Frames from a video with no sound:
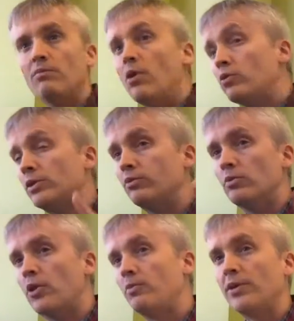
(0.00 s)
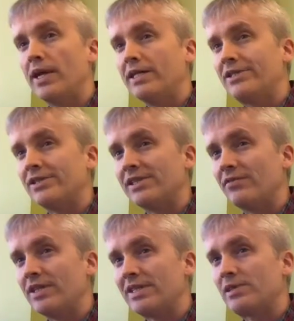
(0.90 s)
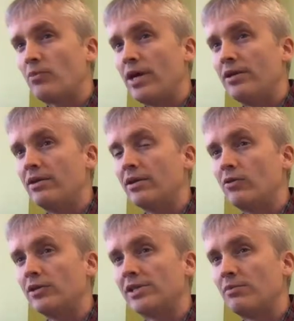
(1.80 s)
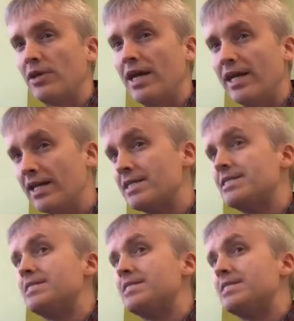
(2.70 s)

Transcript: multiple populations of this spread across the planet.